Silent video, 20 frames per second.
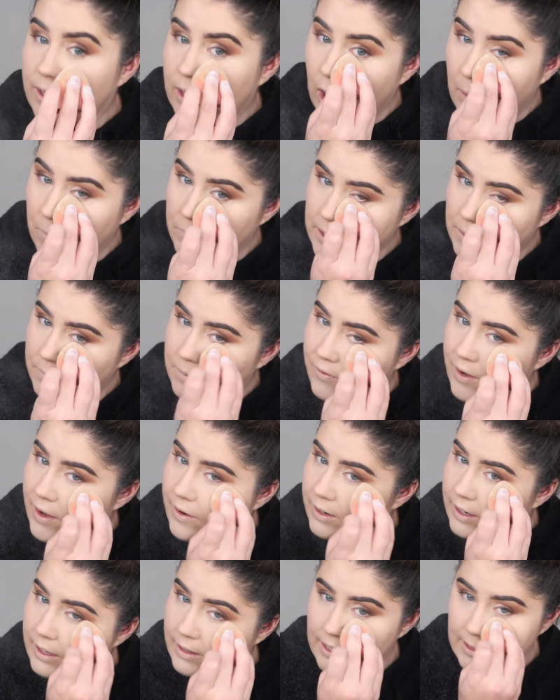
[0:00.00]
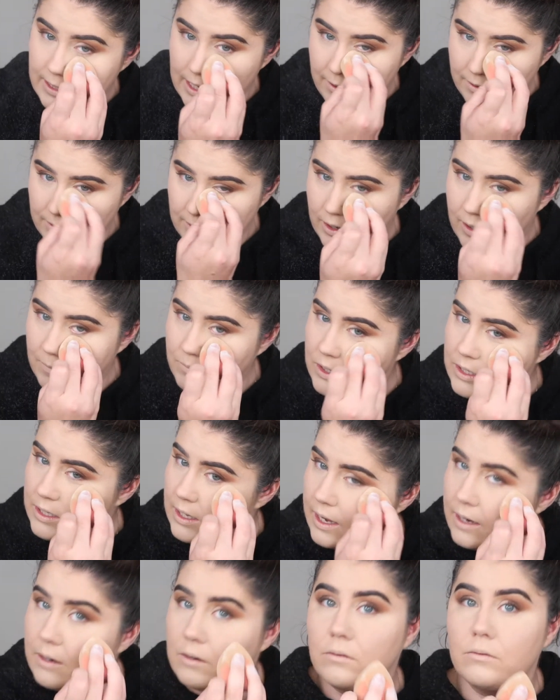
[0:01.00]
the concept of how to get this out, so I'm just
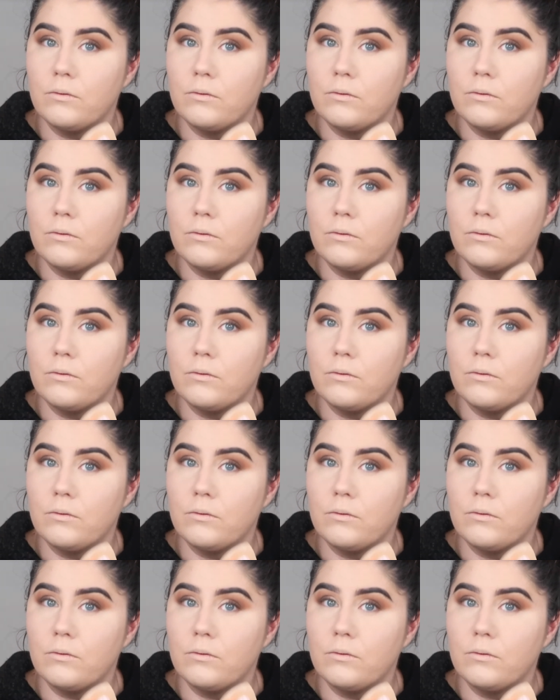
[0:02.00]
like